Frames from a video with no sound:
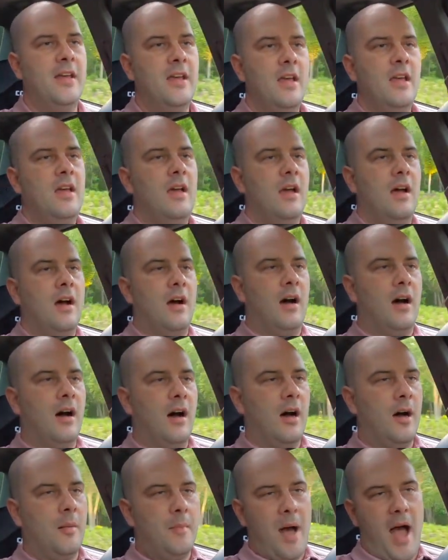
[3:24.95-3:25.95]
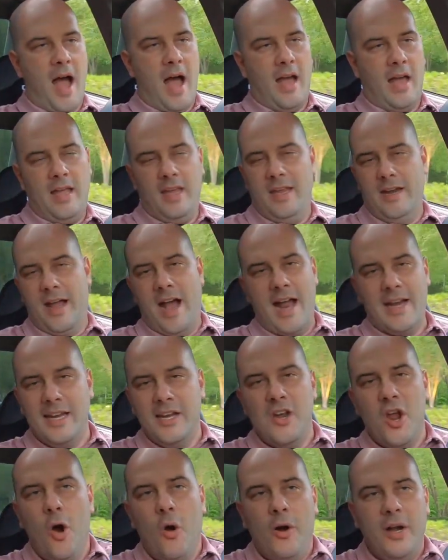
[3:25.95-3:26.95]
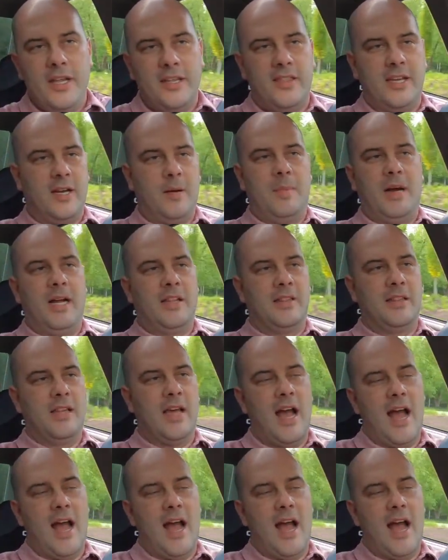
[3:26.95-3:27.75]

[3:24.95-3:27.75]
You know, I didn't know anything about it.